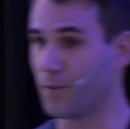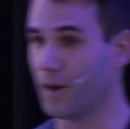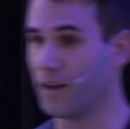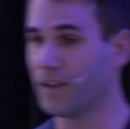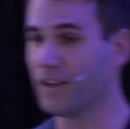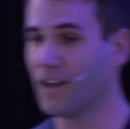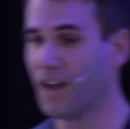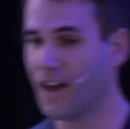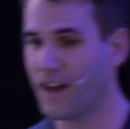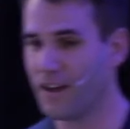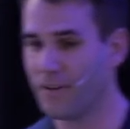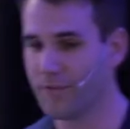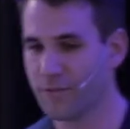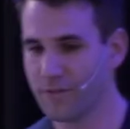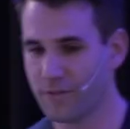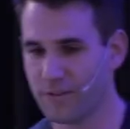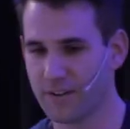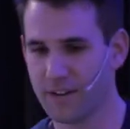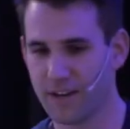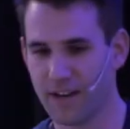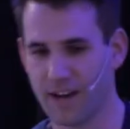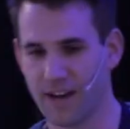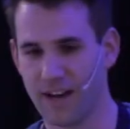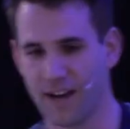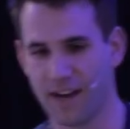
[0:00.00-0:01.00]
wildlife
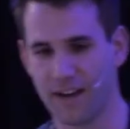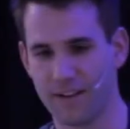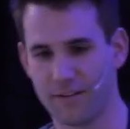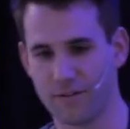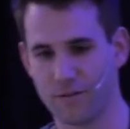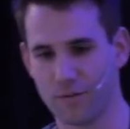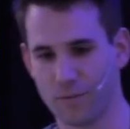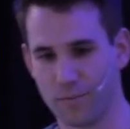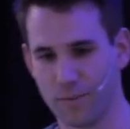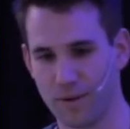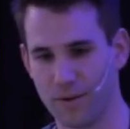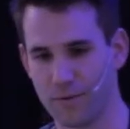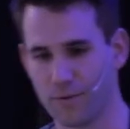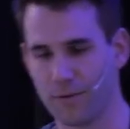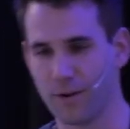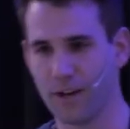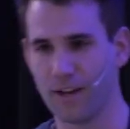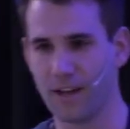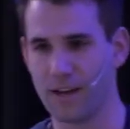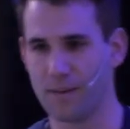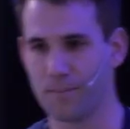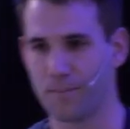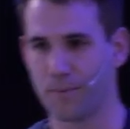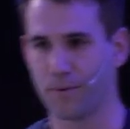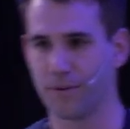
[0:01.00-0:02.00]
and to be
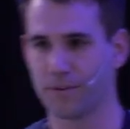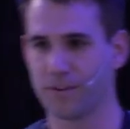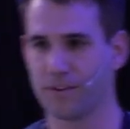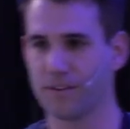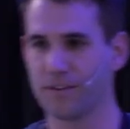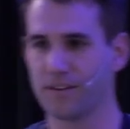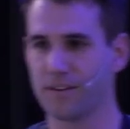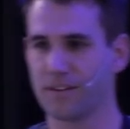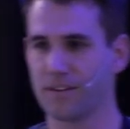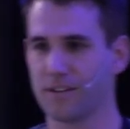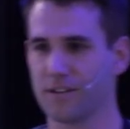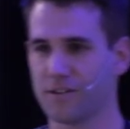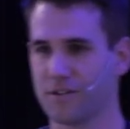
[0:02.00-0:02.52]
really important.